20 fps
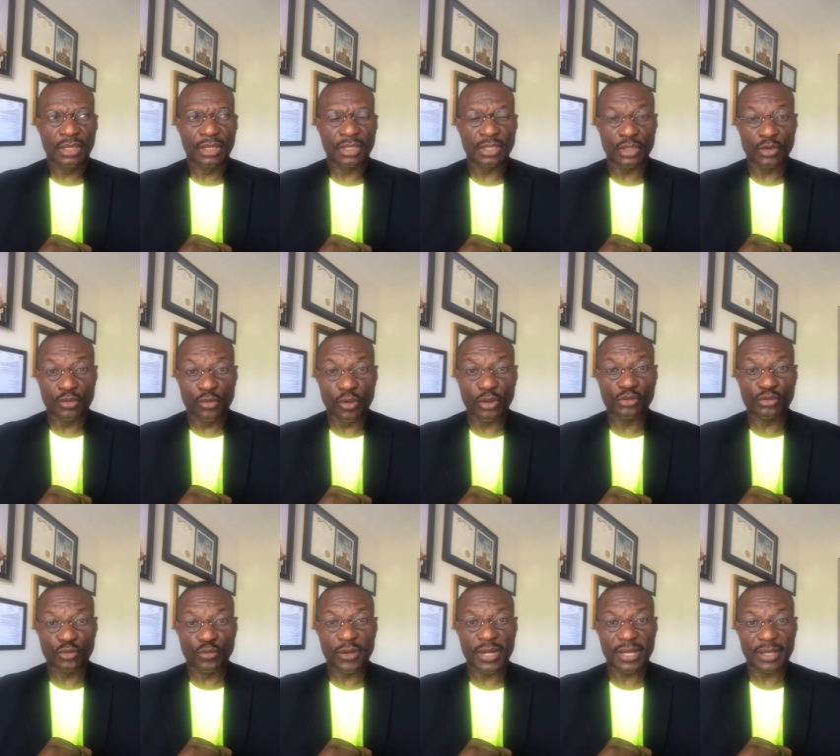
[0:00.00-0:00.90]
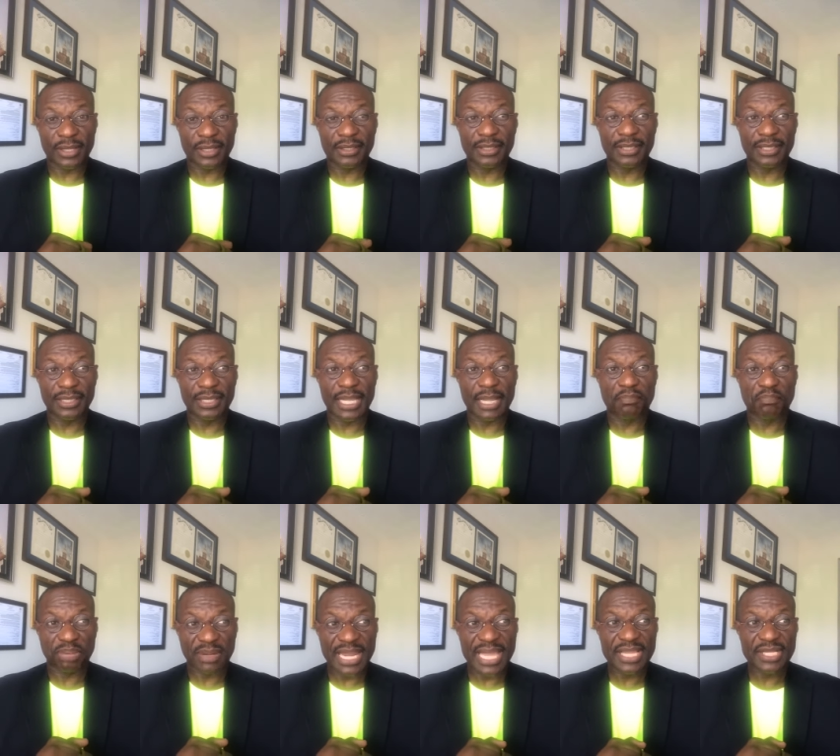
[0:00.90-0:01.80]
You go to a, a
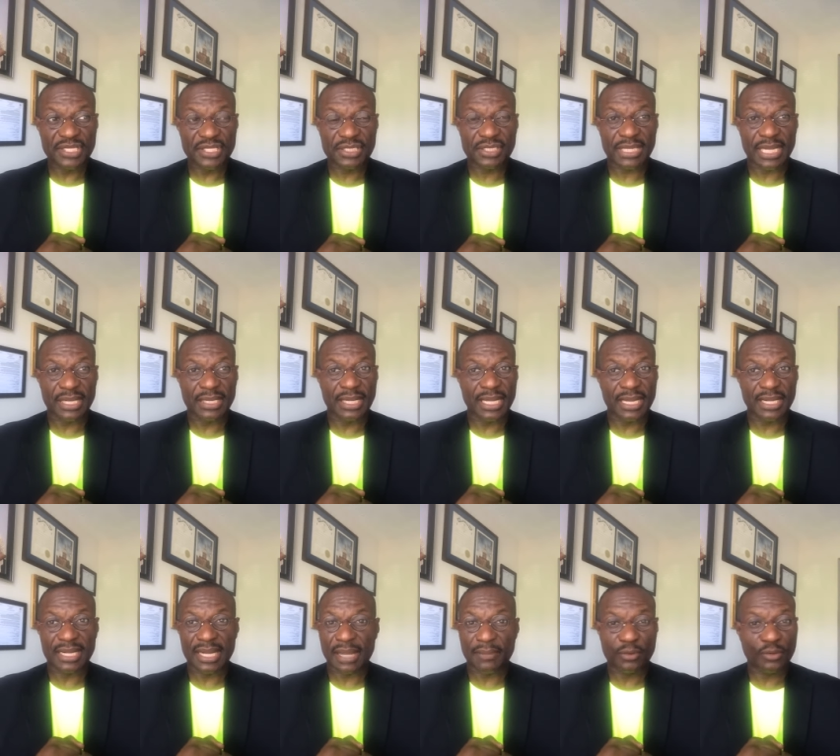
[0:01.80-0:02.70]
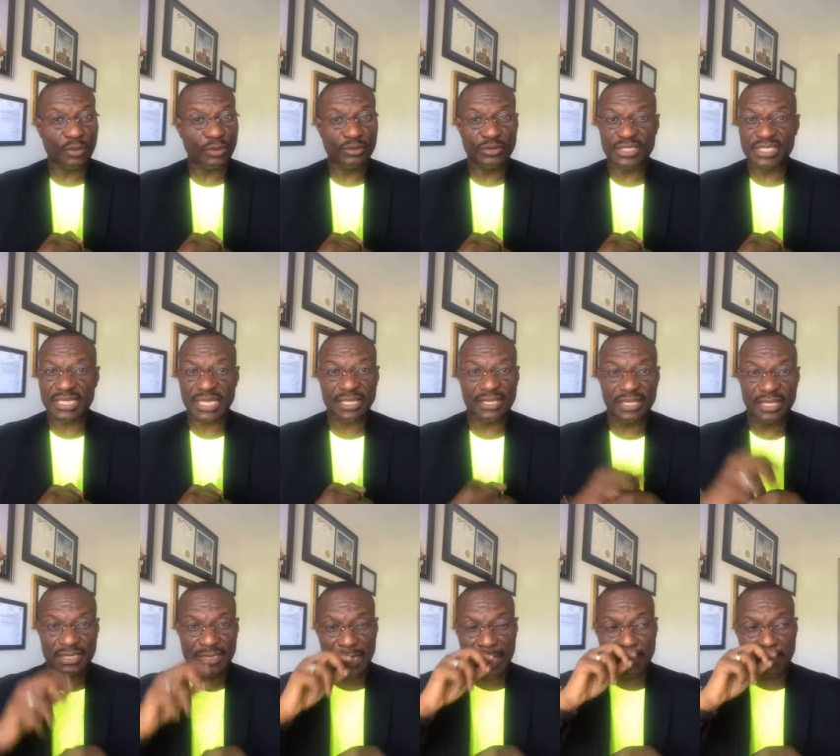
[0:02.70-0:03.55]
place, and, and I'm going to say this.